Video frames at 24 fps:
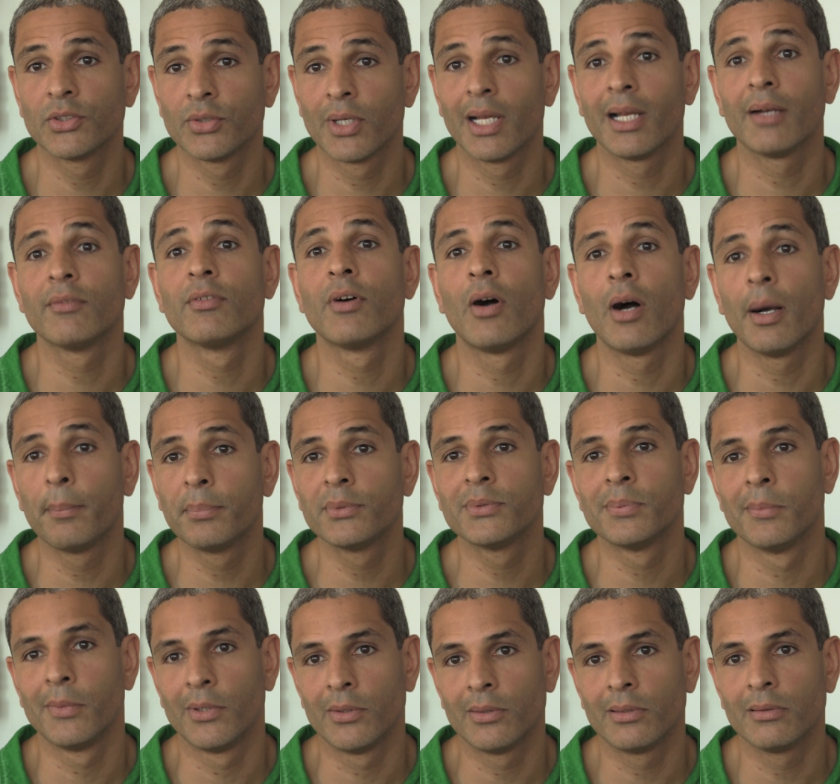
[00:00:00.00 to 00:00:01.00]
to have
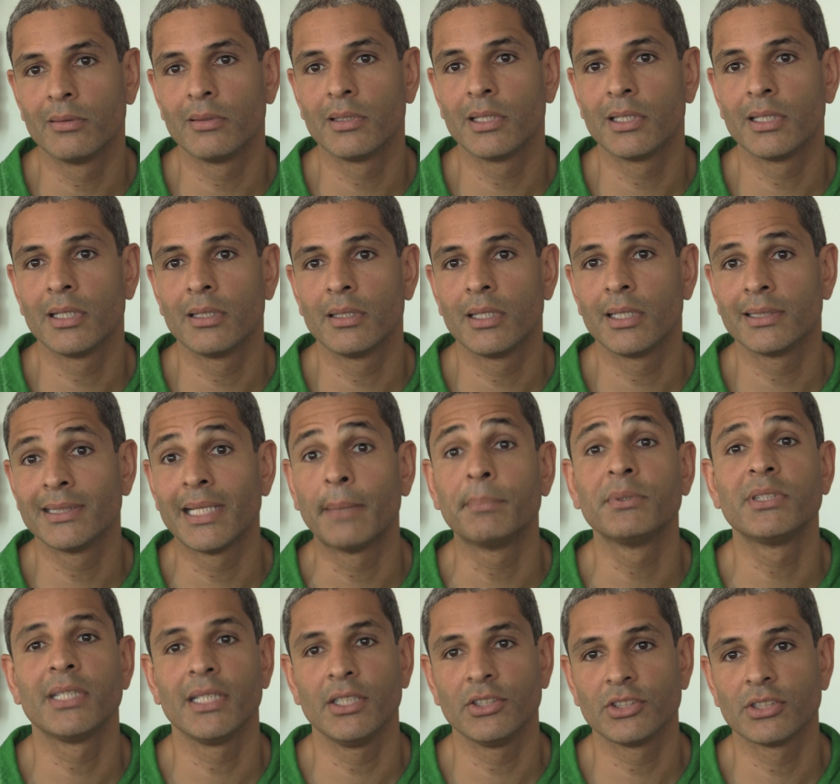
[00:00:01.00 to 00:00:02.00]
optimal uh,
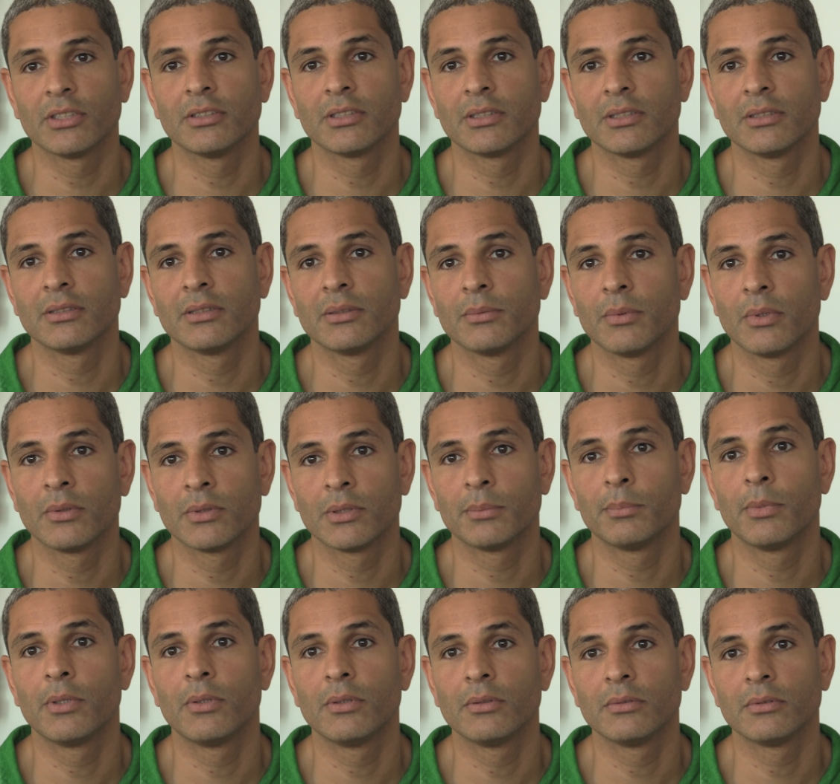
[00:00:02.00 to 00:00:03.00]
adaptations on, on
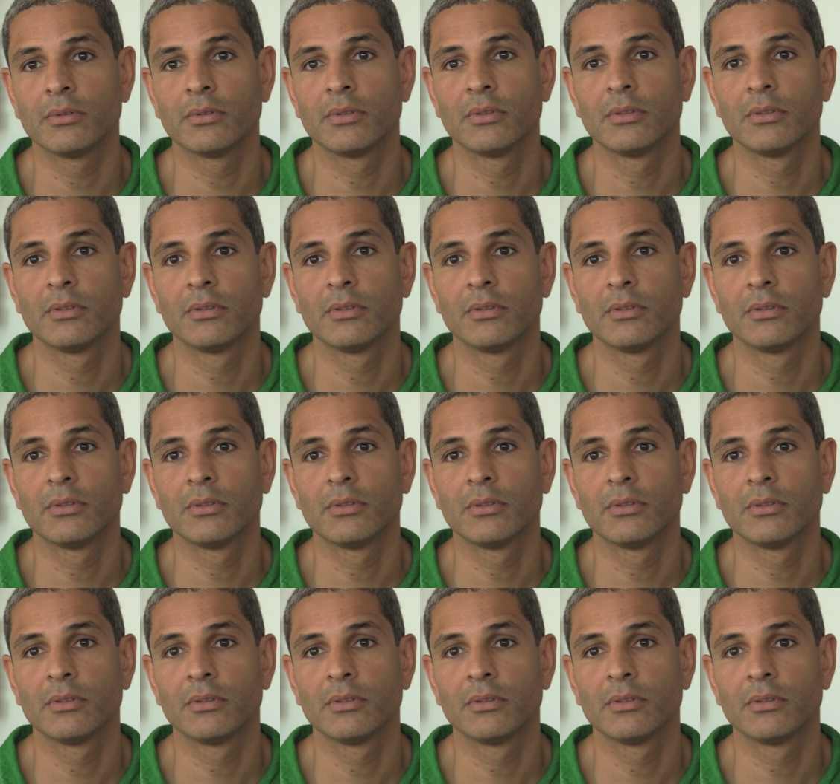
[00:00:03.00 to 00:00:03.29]
the bone.